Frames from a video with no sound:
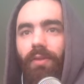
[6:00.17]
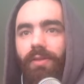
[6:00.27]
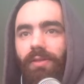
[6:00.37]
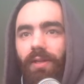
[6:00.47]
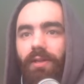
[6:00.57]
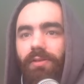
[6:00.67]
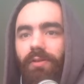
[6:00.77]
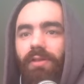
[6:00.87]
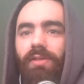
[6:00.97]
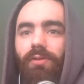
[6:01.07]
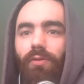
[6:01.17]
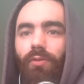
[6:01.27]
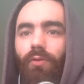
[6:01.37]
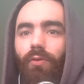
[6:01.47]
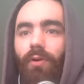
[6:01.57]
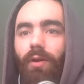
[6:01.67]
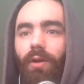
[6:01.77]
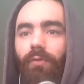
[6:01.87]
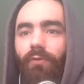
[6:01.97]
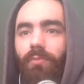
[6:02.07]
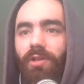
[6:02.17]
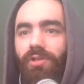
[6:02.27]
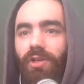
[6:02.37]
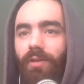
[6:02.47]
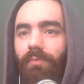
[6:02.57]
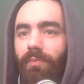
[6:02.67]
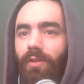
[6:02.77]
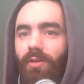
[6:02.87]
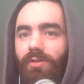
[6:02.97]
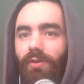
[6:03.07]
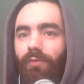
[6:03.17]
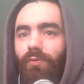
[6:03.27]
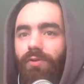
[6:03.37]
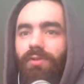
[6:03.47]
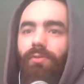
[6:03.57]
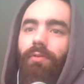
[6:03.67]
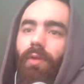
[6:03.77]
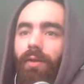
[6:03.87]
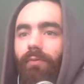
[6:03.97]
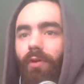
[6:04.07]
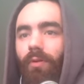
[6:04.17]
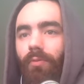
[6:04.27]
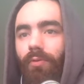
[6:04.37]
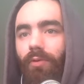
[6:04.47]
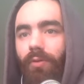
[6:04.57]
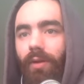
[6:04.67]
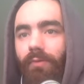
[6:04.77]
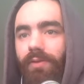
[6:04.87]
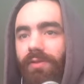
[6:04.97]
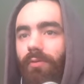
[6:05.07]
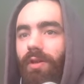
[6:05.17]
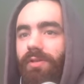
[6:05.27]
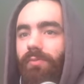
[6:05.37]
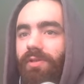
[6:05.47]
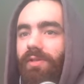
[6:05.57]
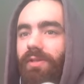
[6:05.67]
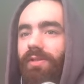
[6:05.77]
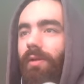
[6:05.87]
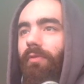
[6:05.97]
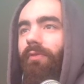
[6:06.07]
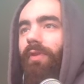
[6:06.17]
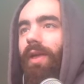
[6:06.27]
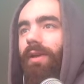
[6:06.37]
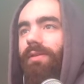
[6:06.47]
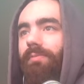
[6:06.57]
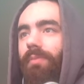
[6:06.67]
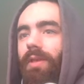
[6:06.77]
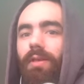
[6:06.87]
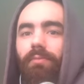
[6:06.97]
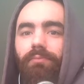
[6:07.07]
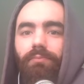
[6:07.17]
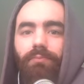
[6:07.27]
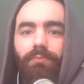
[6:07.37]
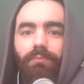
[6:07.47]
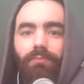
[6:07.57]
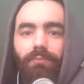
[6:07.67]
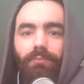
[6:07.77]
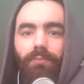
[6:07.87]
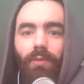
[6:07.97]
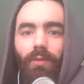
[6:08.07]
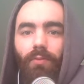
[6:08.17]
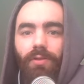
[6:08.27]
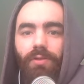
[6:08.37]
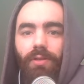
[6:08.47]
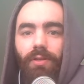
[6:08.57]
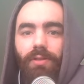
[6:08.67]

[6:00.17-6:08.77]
this here. So this is on your uh, formula sheet. So for discrete random variable, you have this equation, which is the sum of xp, which